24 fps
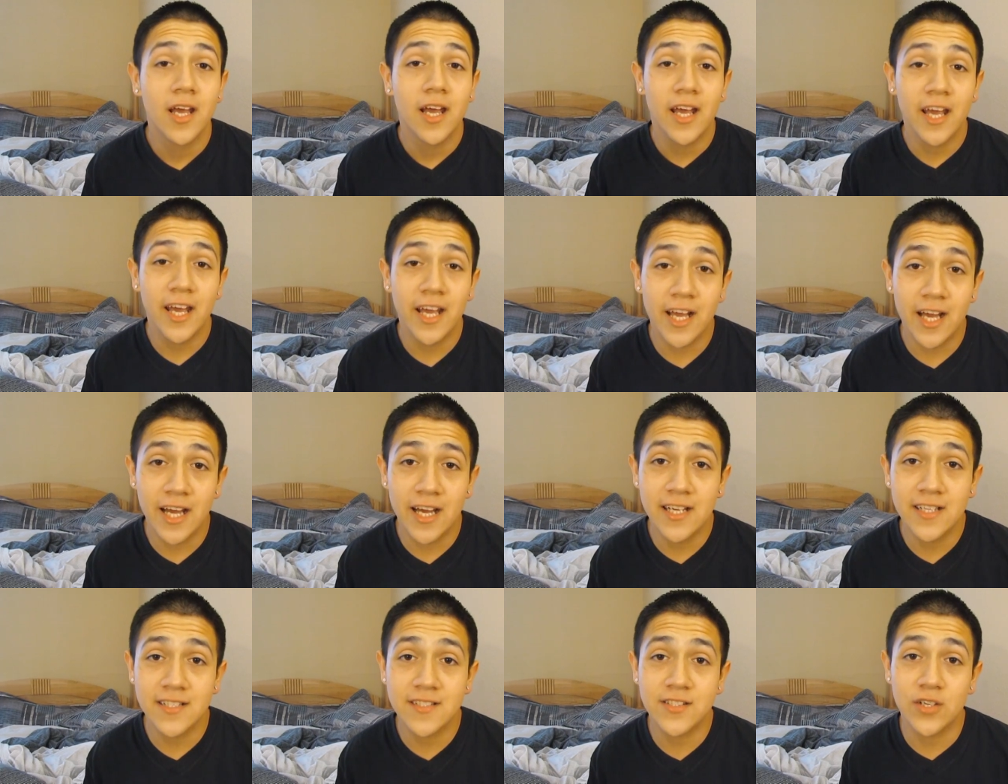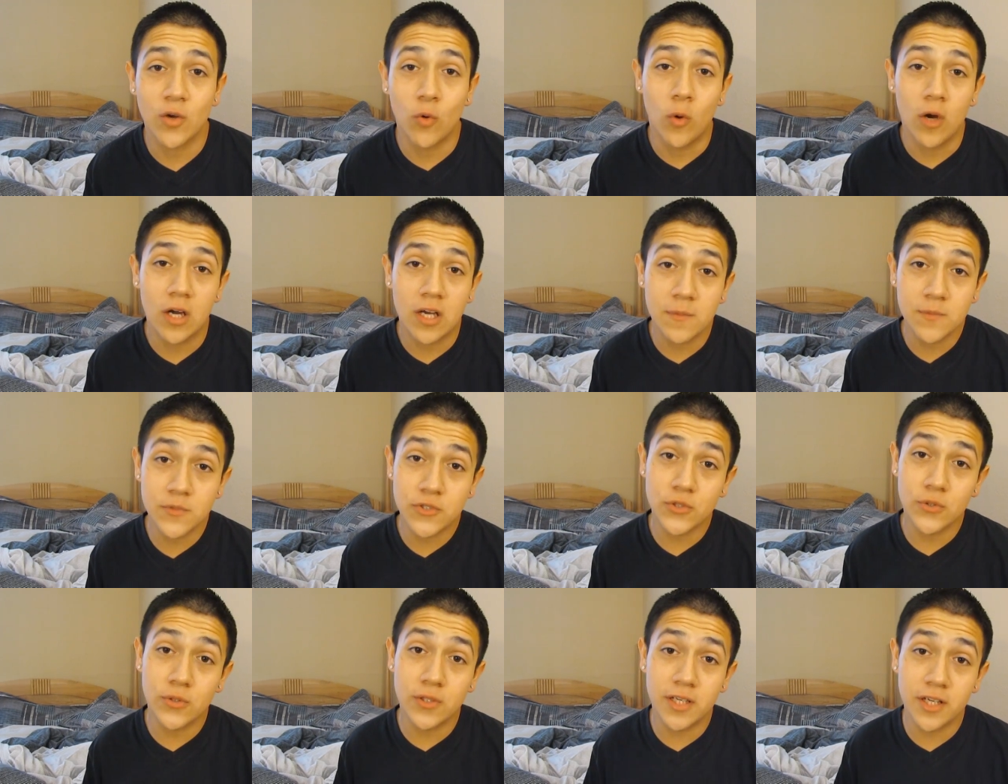Hey guys, so welcome
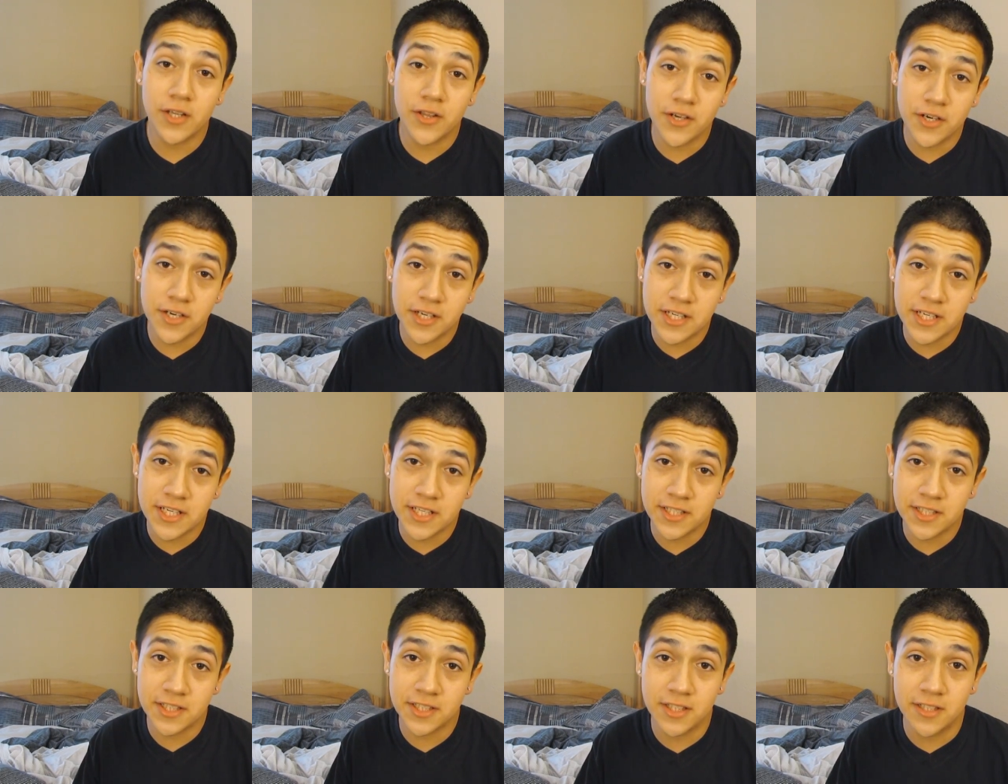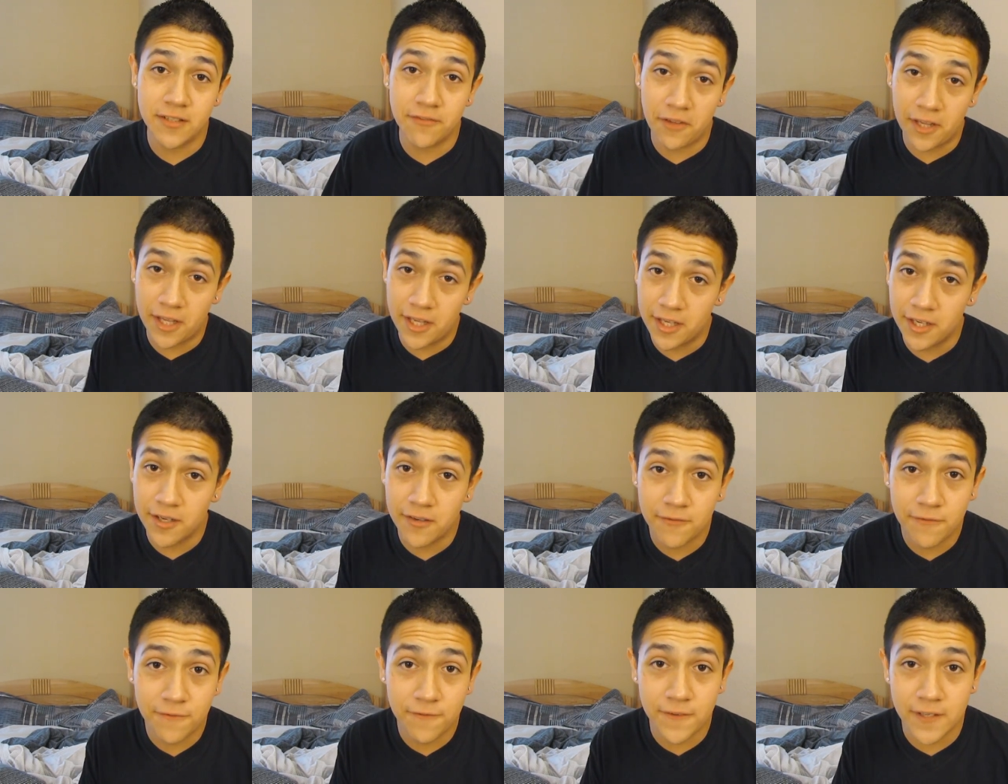to another edition of
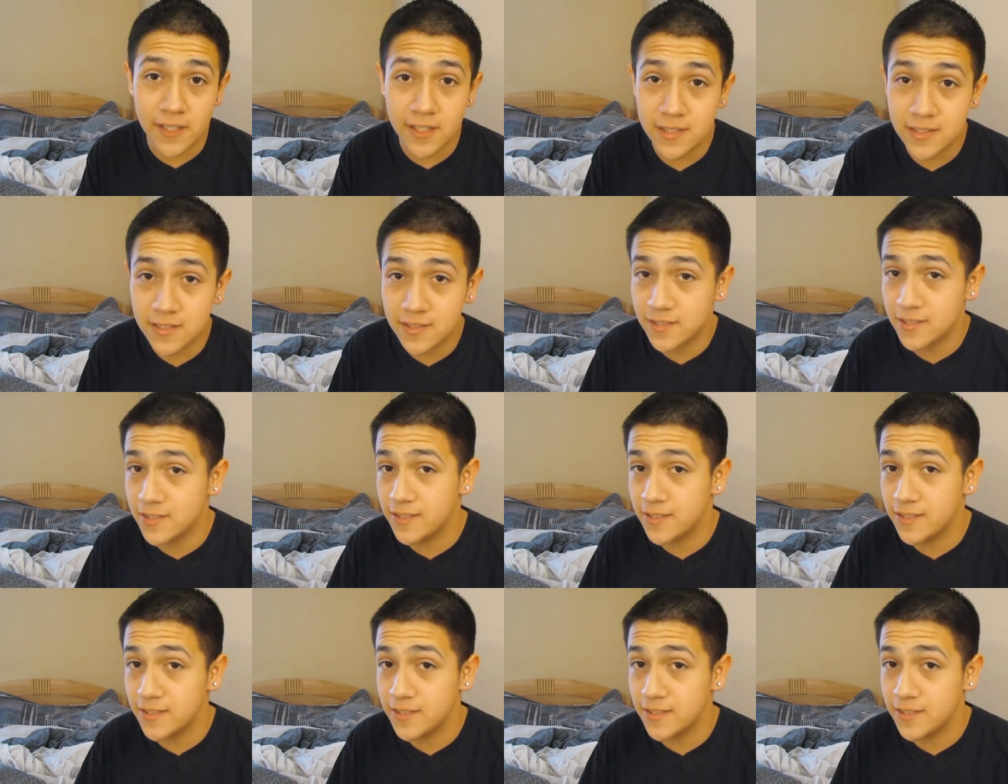EMFITS.